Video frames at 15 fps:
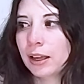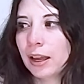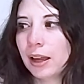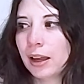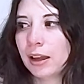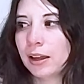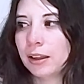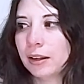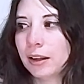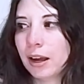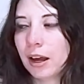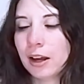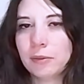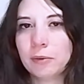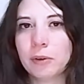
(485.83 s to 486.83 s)
And
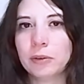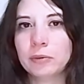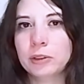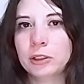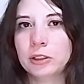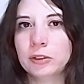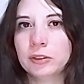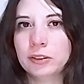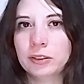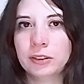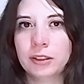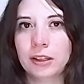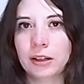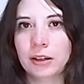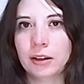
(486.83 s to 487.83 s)
I won't use
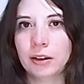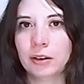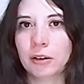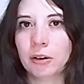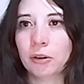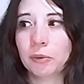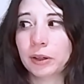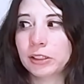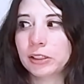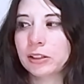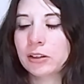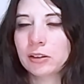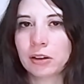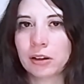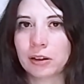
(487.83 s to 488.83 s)
the
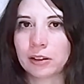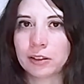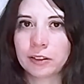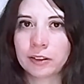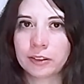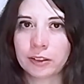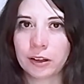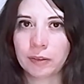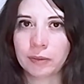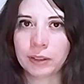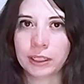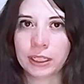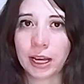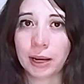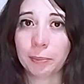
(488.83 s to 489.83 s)
original colors of
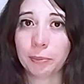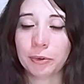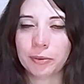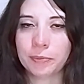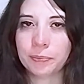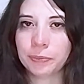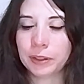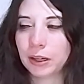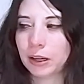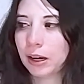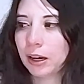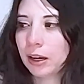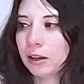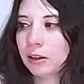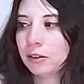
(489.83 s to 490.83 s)
the apple.
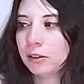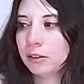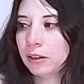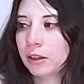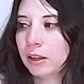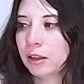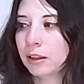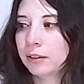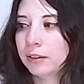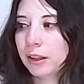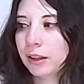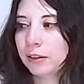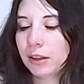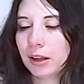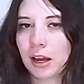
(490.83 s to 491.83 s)

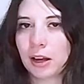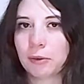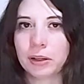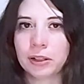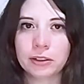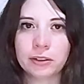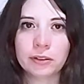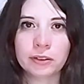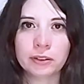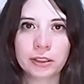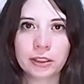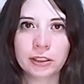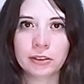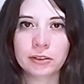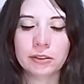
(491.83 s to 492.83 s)
Since I want to
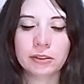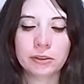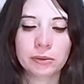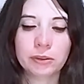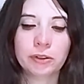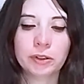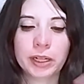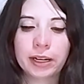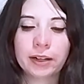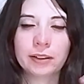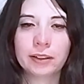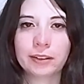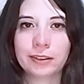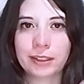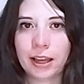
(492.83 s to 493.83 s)
continue
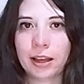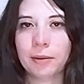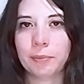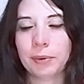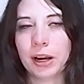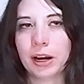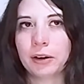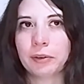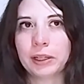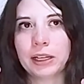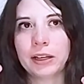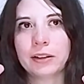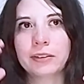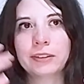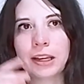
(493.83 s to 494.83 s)
creating the stamp, I
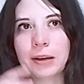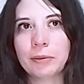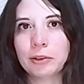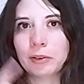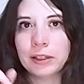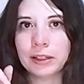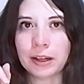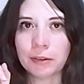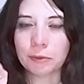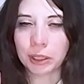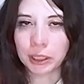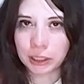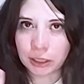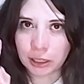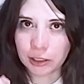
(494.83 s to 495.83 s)
realized stamps only have
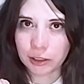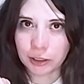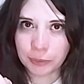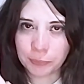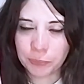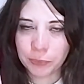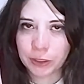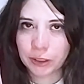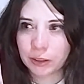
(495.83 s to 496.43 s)
one color.